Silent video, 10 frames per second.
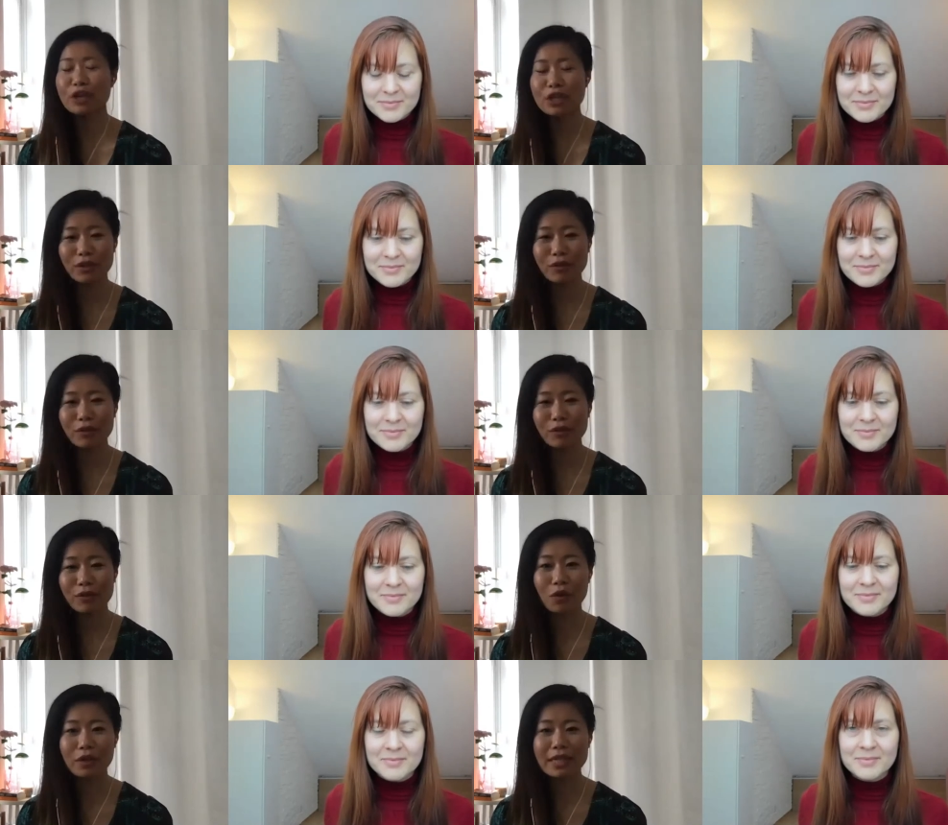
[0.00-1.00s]
Speaker 1: of all,
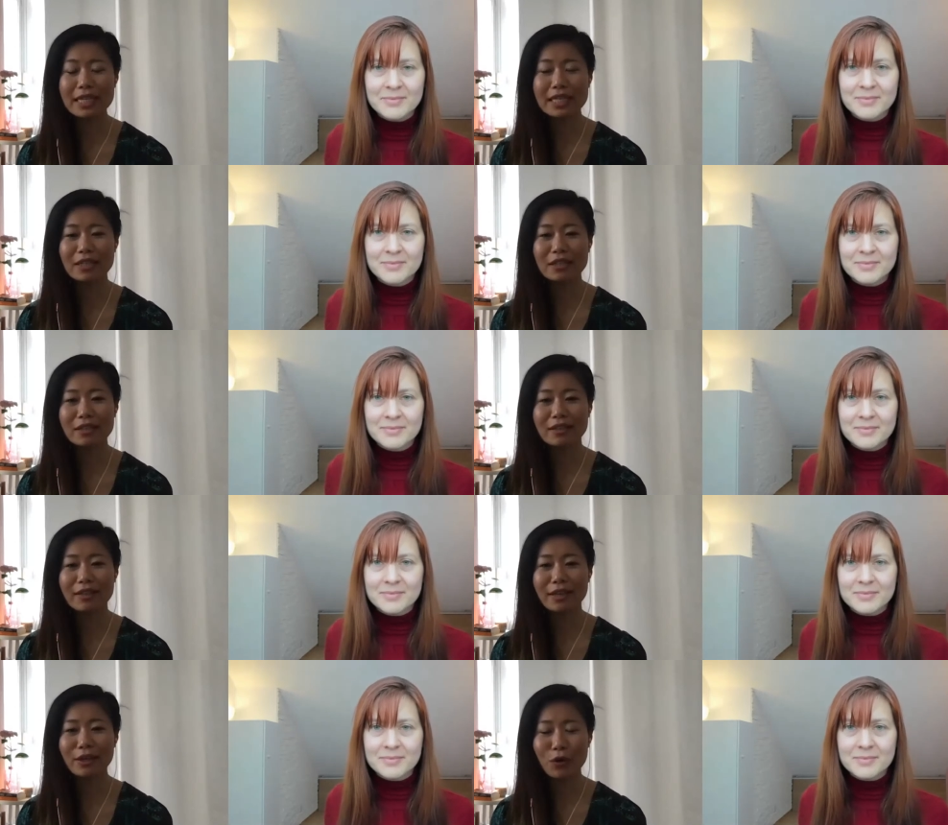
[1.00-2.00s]
it's, you
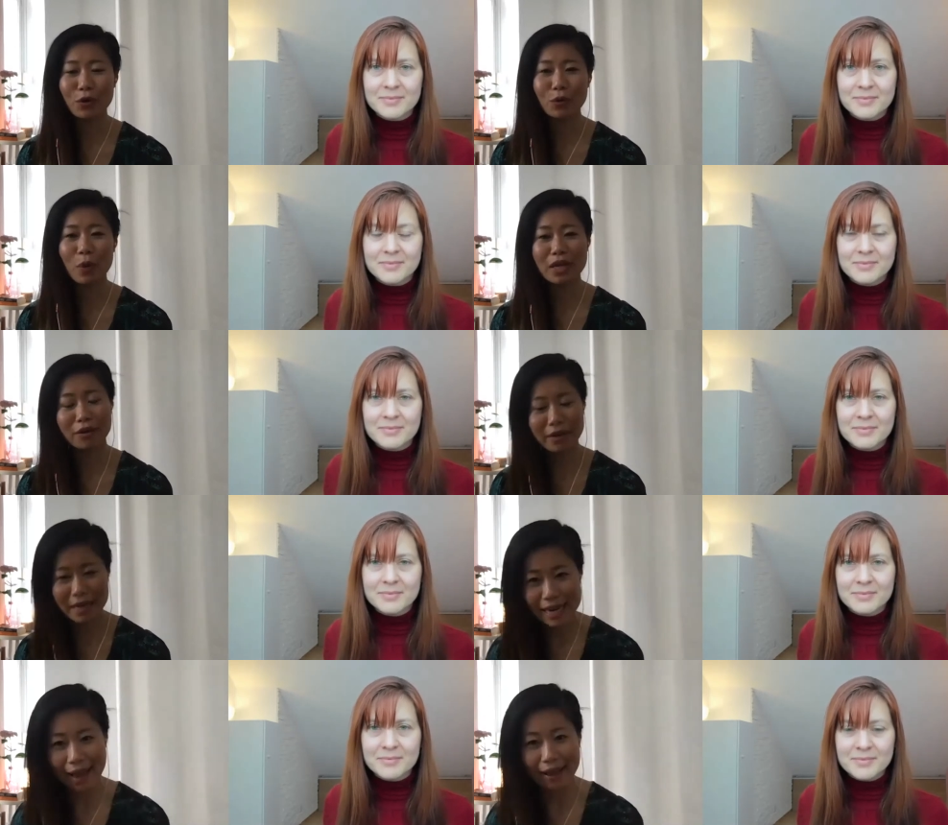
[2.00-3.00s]
know, when you're in
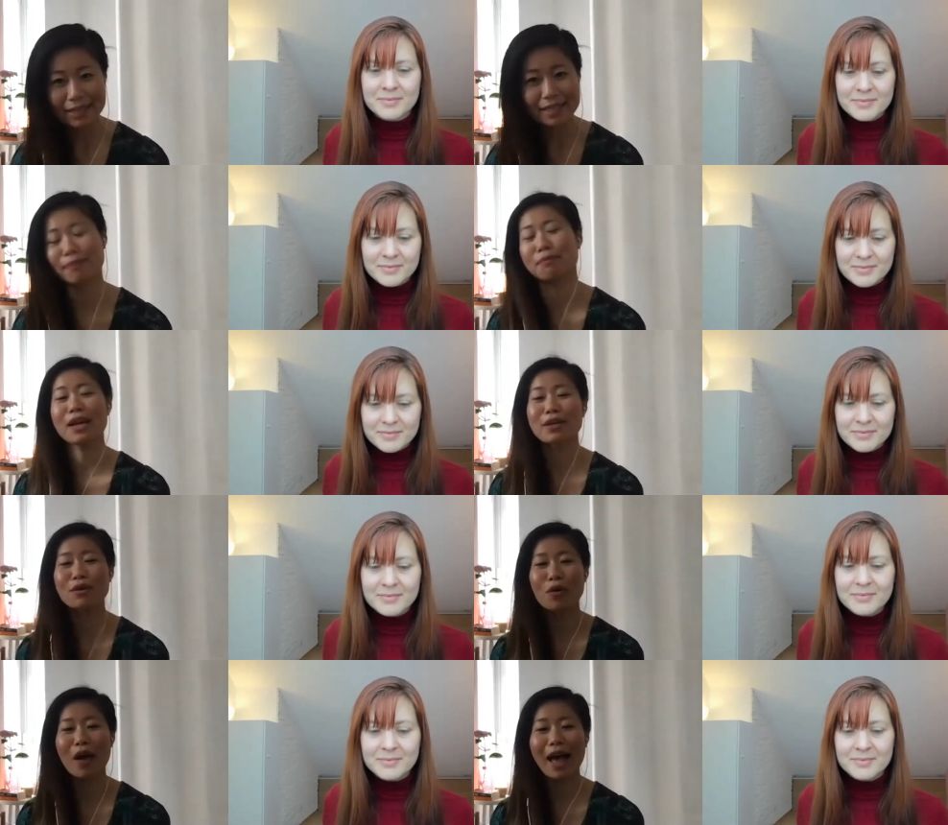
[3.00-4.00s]
academia, you're
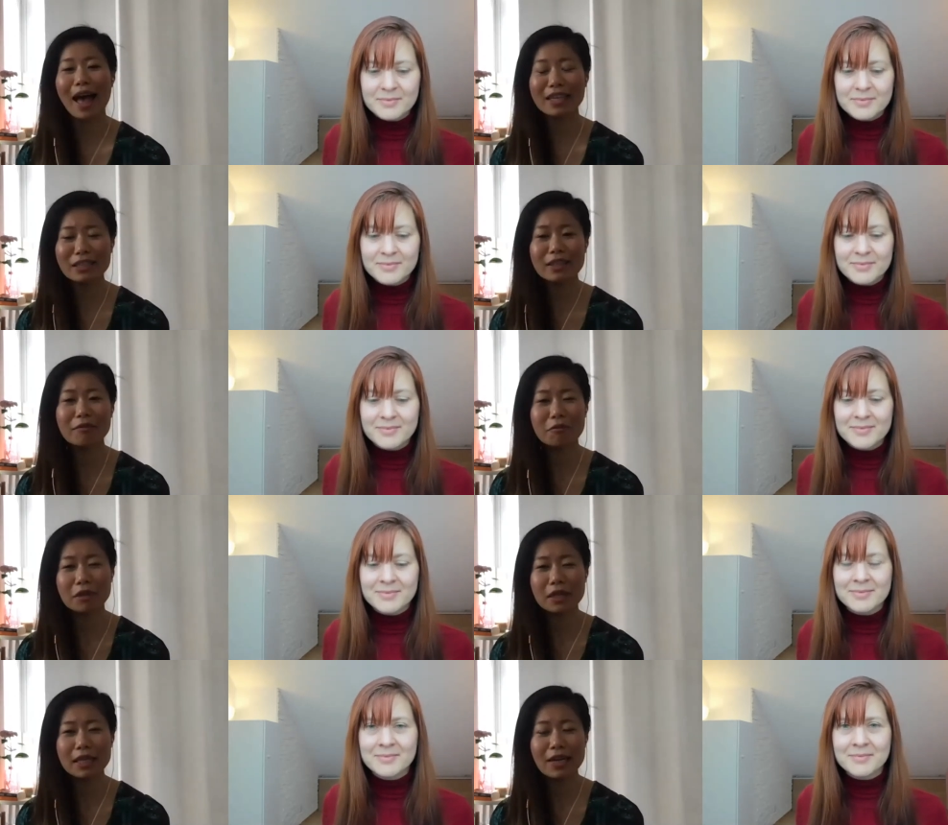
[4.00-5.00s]
actually
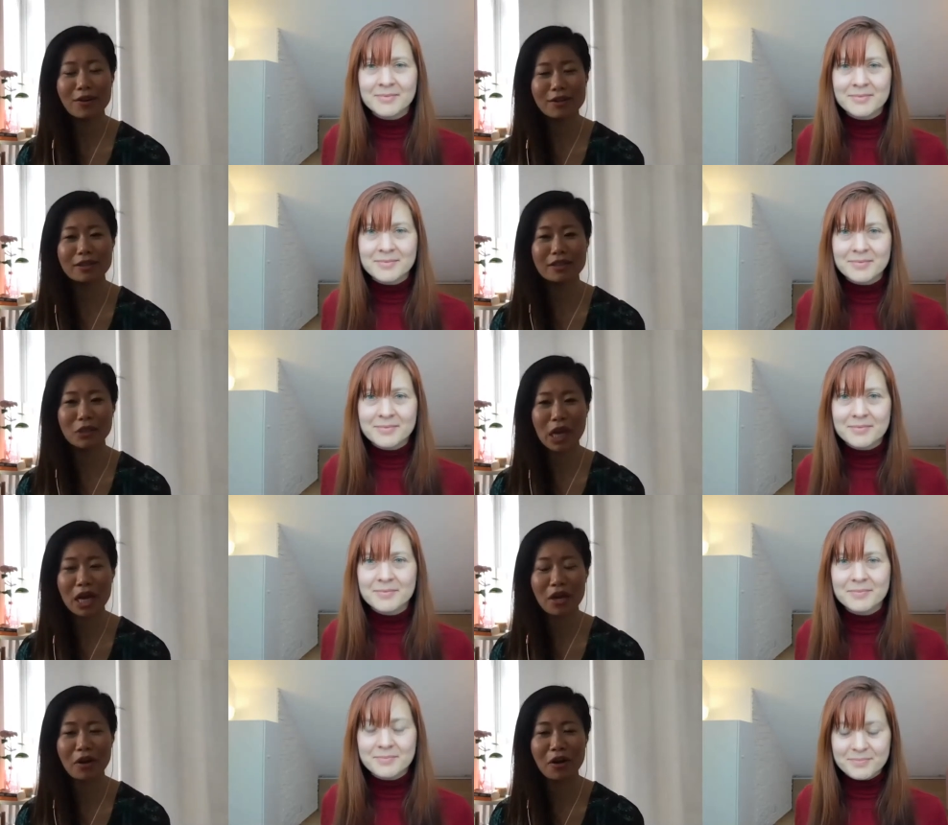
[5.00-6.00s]
really concentrated
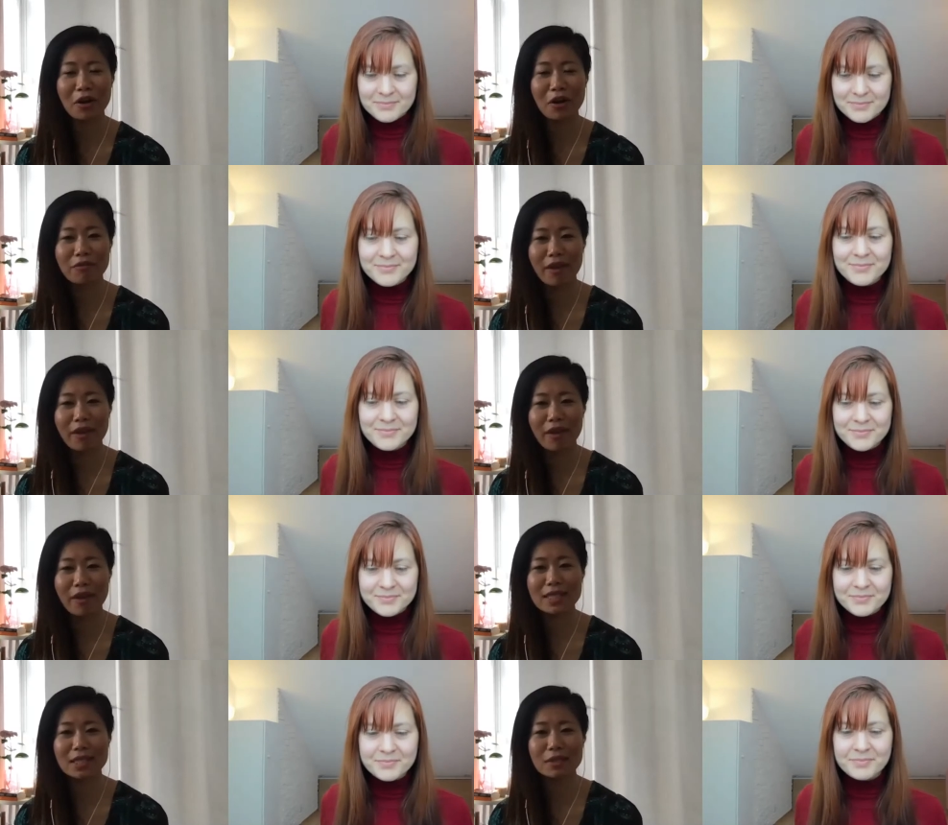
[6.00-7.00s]
on a very
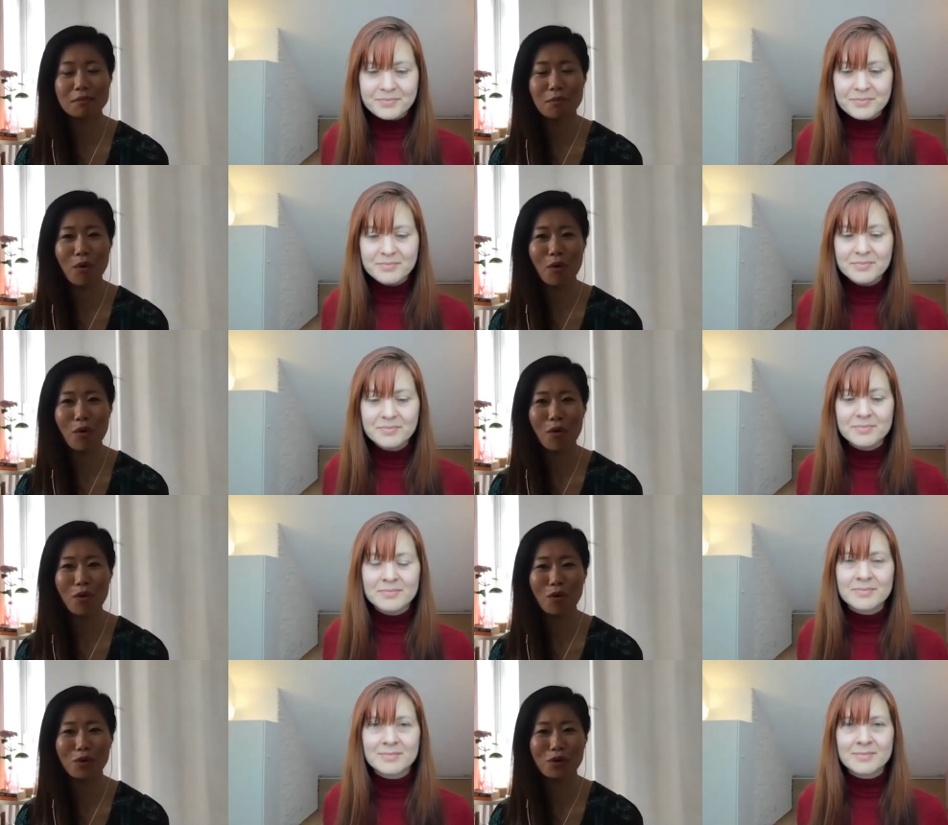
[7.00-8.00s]

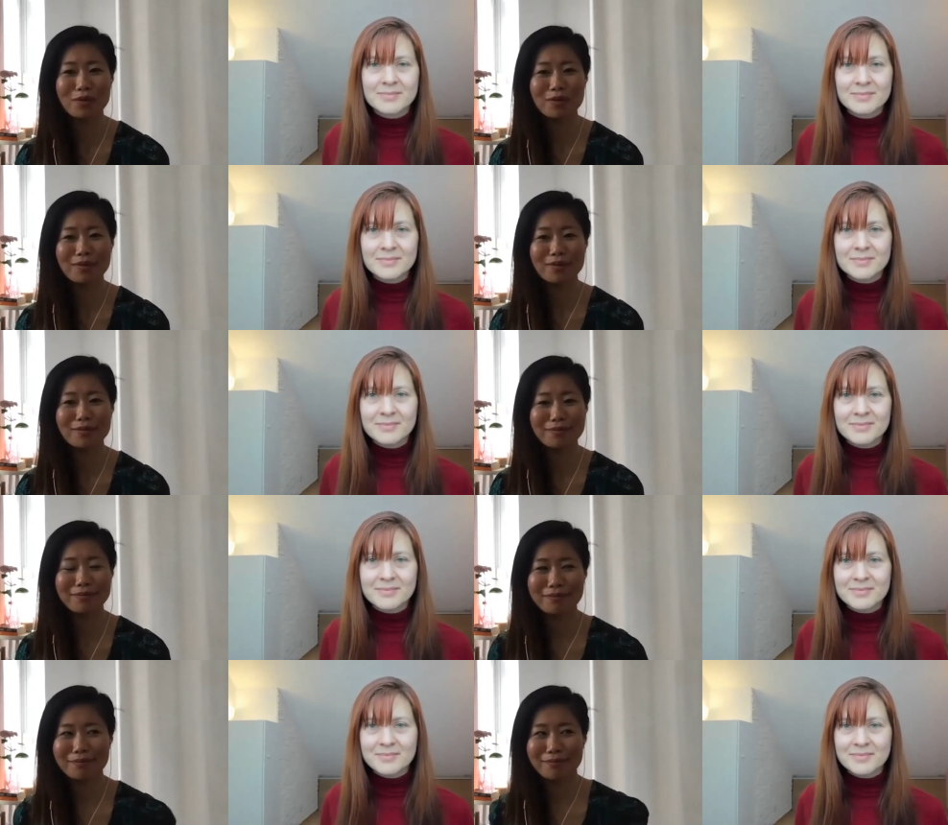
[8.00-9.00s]
small
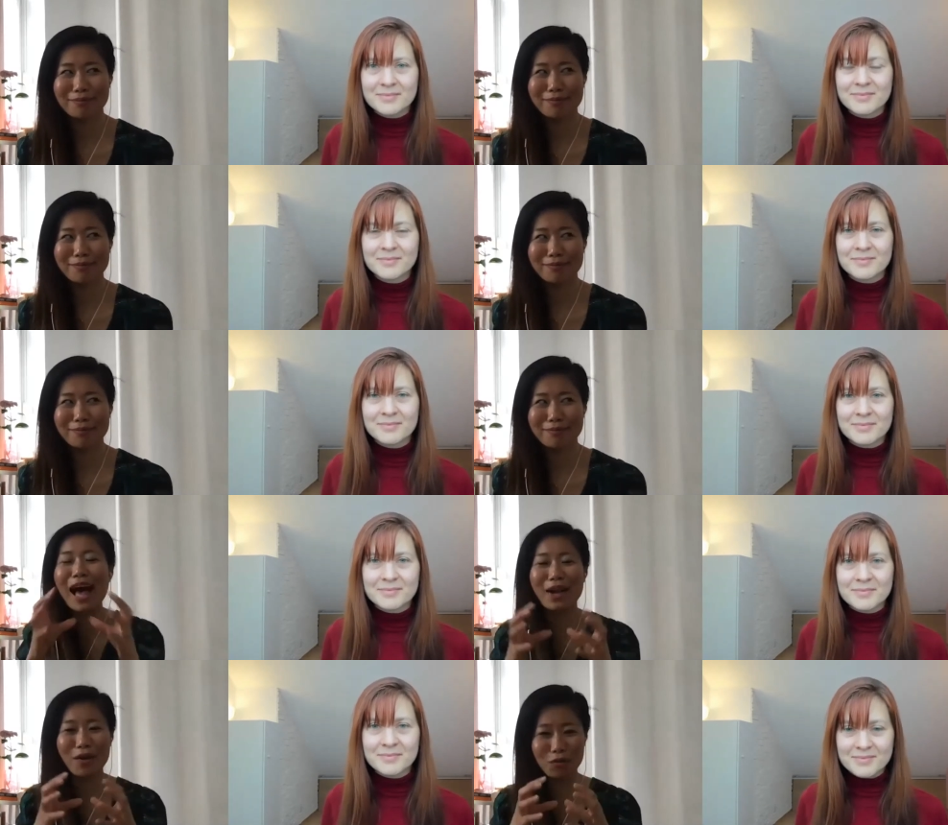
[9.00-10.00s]
part
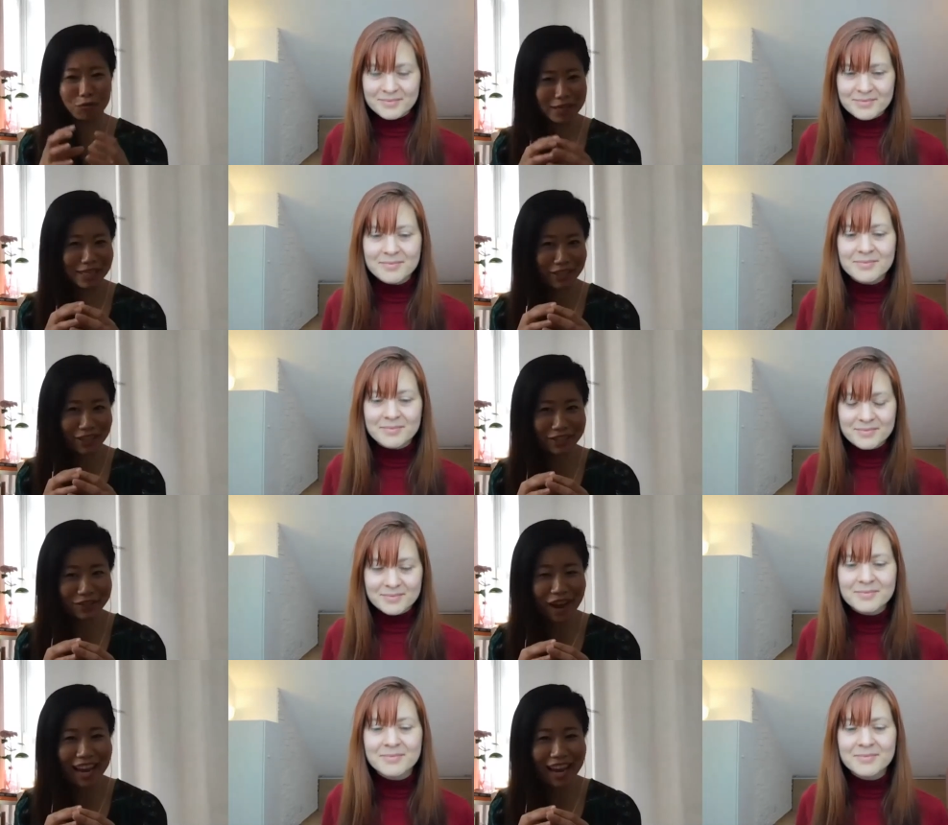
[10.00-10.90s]
of research, right?